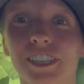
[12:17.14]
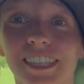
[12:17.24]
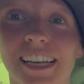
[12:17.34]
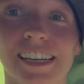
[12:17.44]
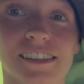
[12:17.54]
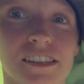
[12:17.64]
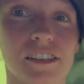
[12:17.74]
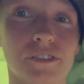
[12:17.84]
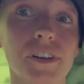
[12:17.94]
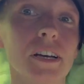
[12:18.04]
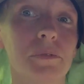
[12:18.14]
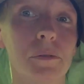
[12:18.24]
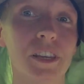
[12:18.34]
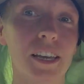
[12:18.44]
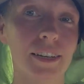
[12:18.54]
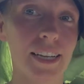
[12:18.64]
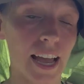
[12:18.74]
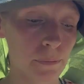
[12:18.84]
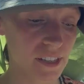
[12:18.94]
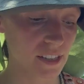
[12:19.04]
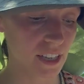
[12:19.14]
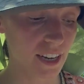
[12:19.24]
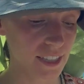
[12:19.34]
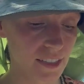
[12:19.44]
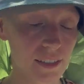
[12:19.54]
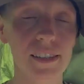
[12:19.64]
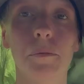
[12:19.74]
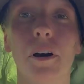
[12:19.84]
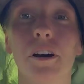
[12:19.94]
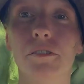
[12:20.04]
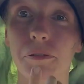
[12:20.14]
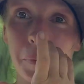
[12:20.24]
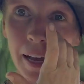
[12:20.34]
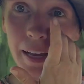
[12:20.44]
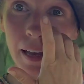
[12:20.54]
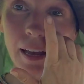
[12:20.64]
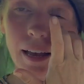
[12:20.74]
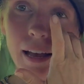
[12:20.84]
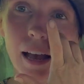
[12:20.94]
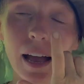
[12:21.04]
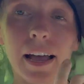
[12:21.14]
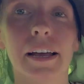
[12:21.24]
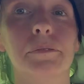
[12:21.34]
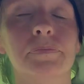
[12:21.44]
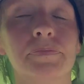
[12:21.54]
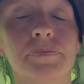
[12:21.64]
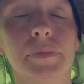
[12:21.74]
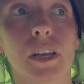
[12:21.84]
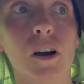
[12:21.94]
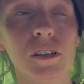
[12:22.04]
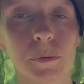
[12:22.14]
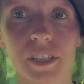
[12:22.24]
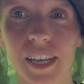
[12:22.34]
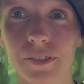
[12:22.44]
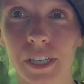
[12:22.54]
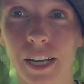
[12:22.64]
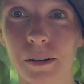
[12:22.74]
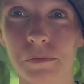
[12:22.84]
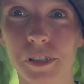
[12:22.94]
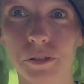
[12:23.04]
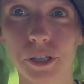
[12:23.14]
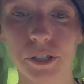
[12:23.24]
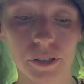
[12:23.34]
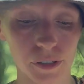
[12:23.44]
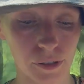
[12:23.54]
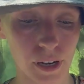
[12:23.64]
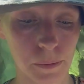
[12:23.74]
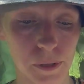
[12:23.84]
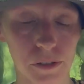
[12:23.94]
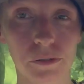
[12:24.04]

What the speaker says: today is to just fill up some of the other gaps in the garden. Some of my cosmos haven't come through, so I'm going to